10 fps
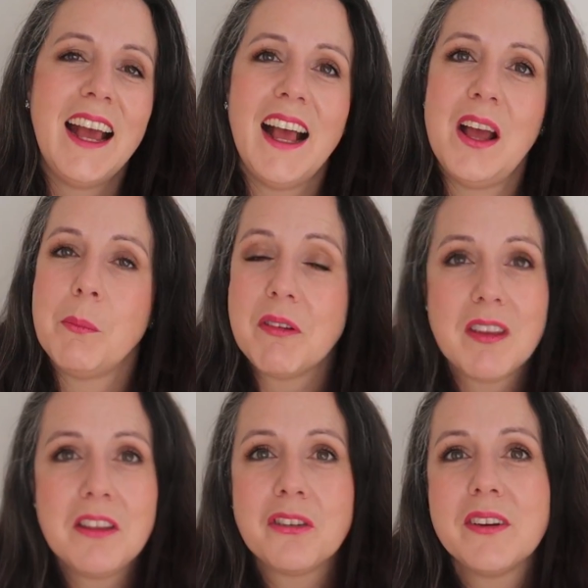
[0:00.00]
Um, if
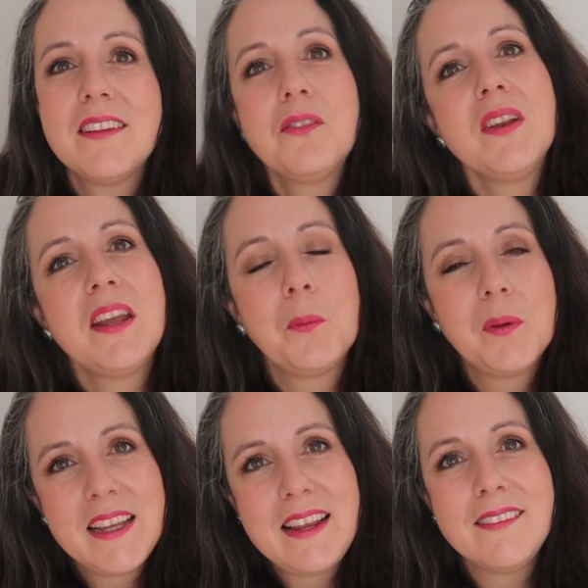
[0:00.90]
you enjoyed this video,
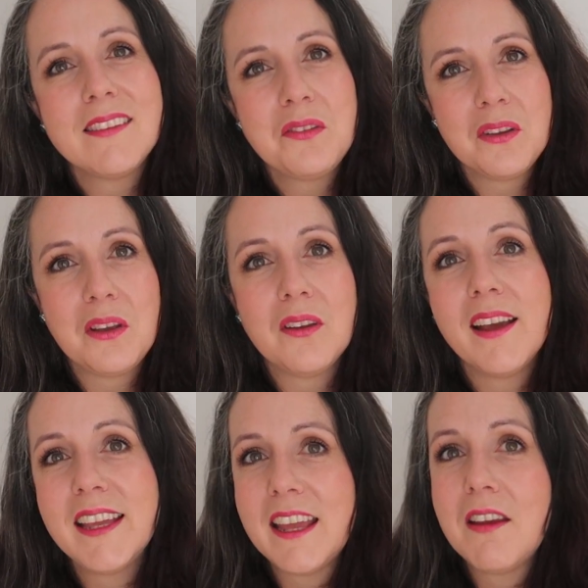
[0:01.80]
please
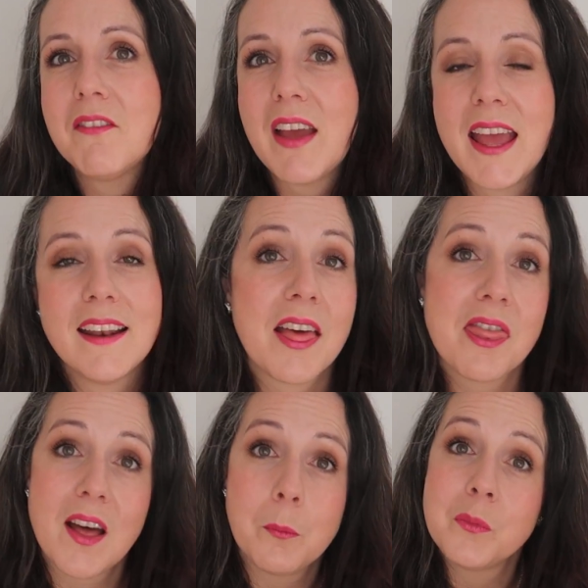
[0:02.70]
do give it a
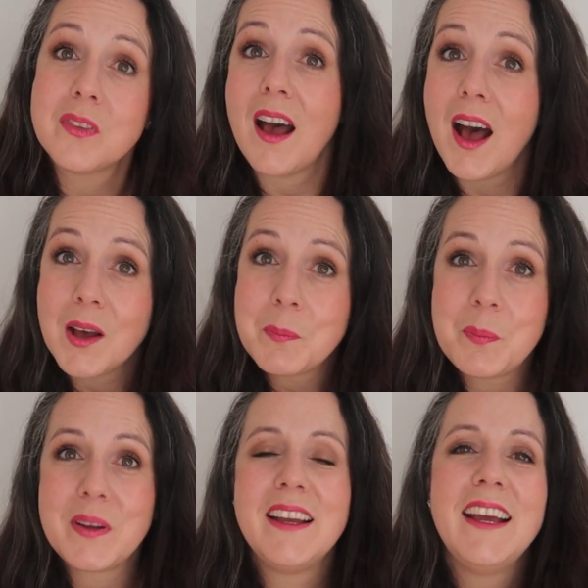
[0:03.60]
thumbs up.